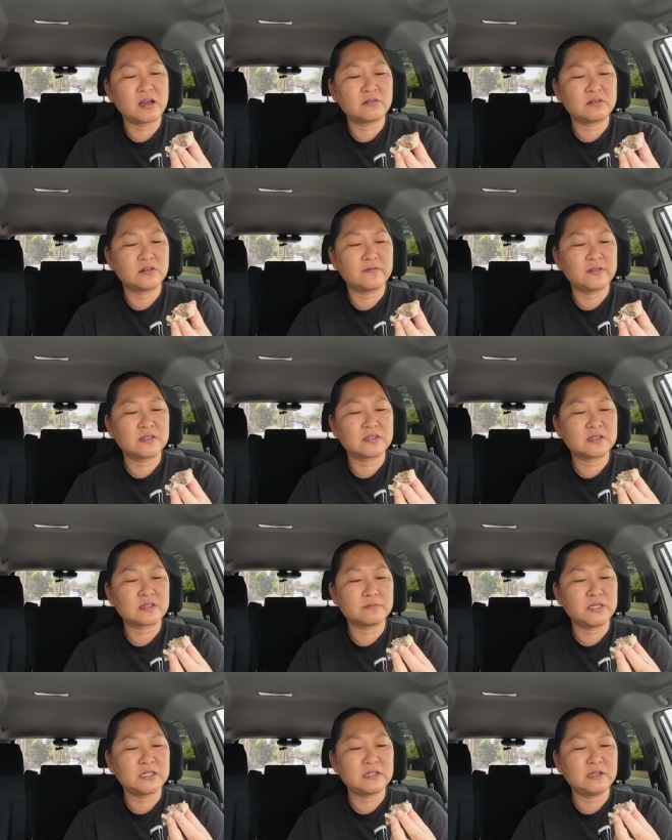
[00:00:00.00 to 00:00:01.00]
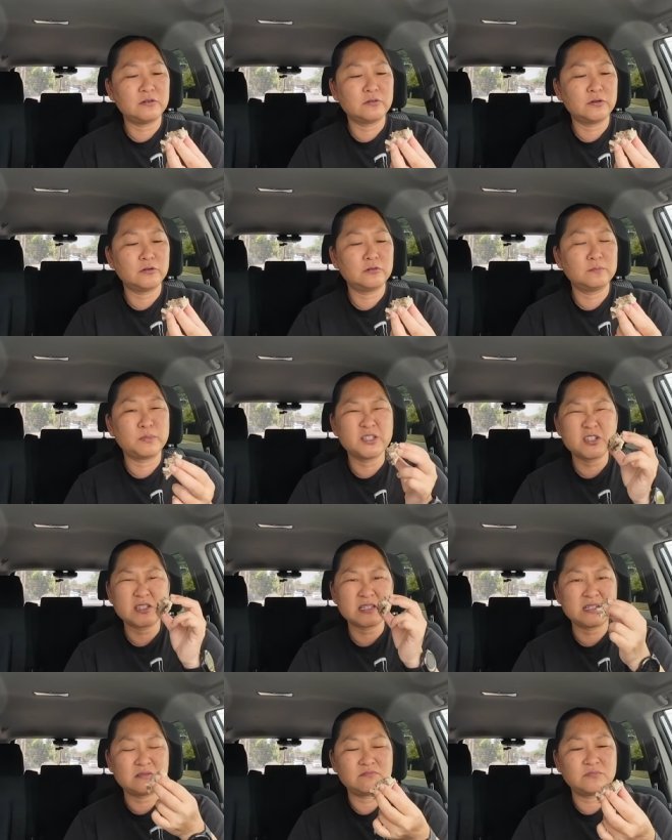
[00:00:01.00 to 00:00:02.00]
I don't know if it's sesame seed oil, but
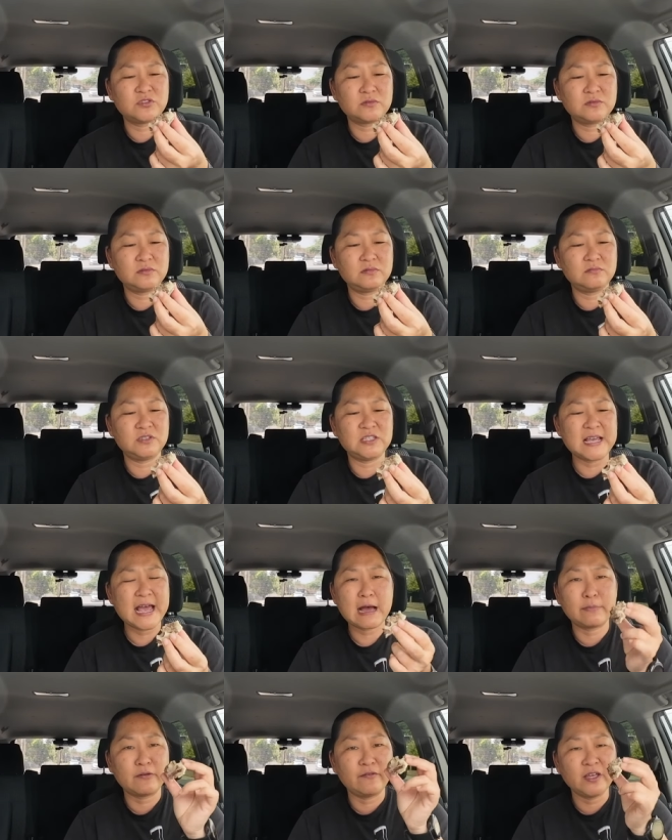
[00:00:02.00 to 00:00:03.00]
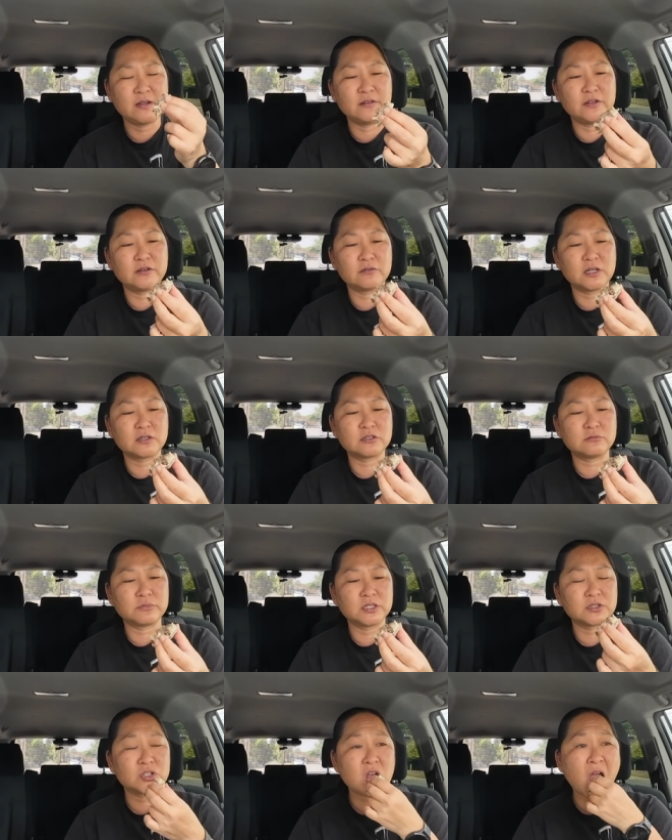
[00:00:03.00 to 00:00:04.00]
just a dab of it, you know, not too
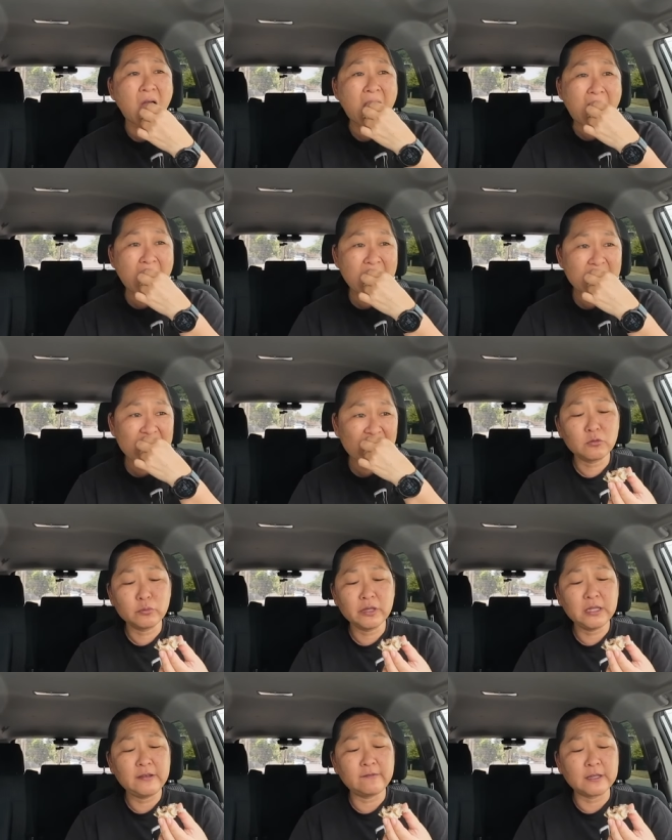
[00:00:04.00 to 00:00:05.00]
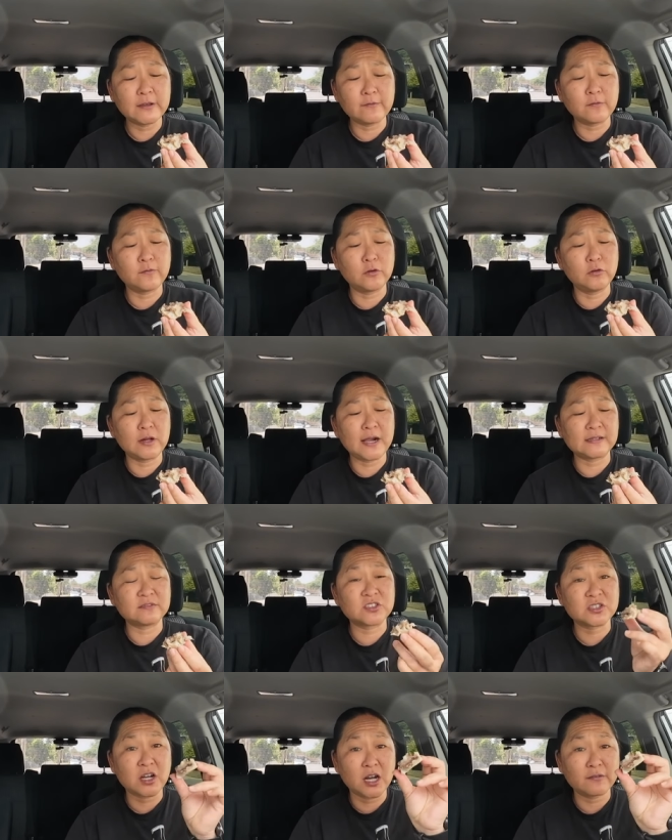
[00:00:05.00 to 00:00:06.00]
much. Really flavorful
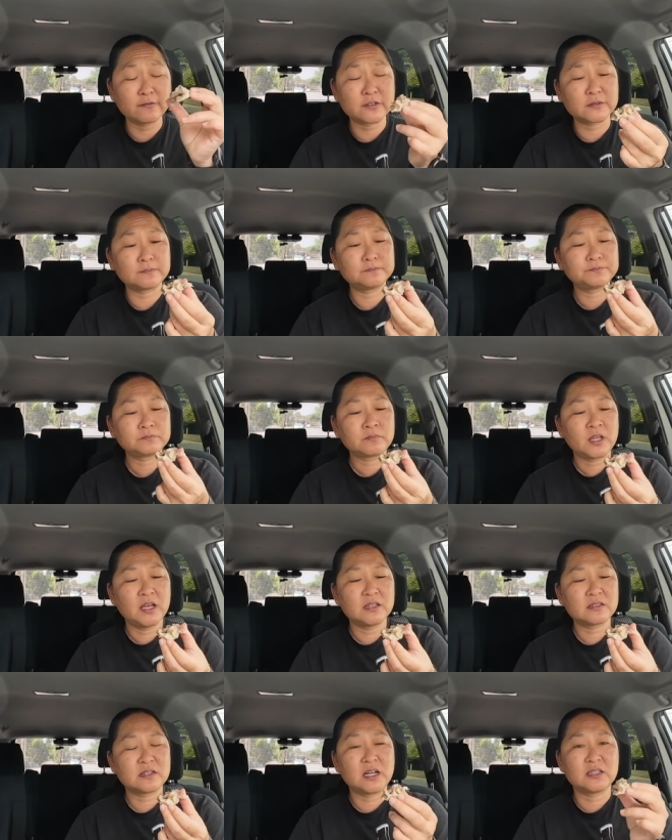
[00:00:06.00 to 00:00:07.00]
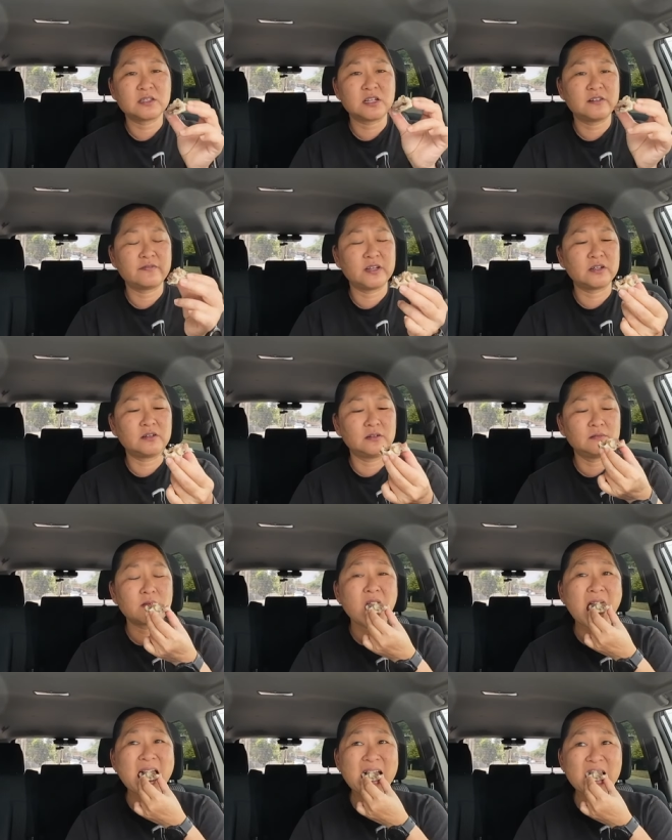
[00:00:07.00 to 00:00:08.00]
and soft. It's not tough at all
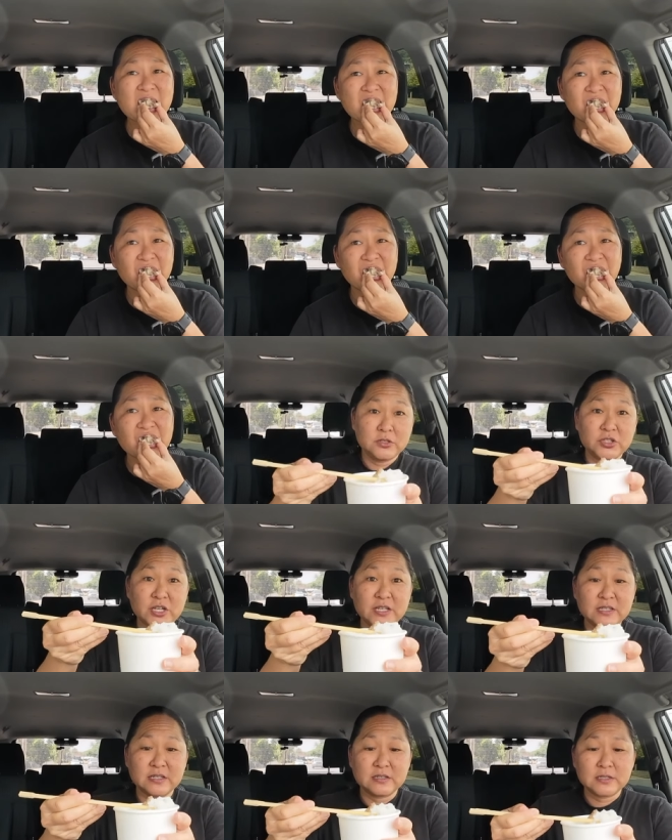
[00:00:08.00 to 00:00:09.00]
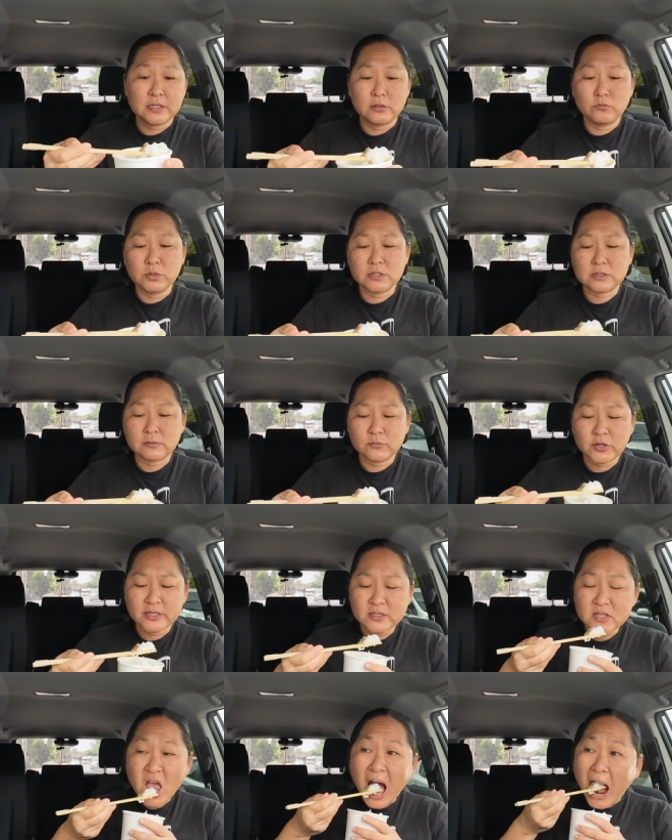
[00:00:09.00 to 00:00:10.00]
chase it down with some
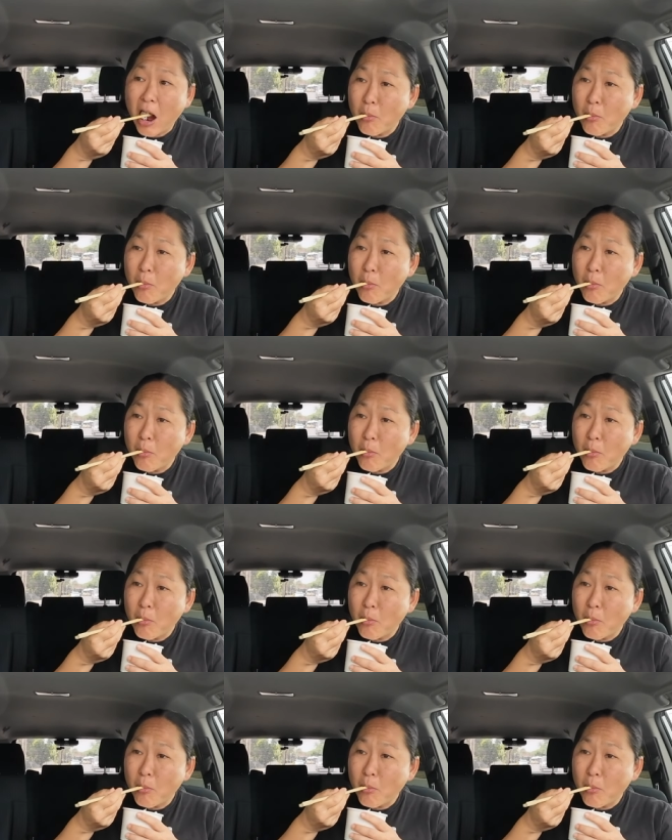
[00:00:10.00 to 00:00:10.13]
rice.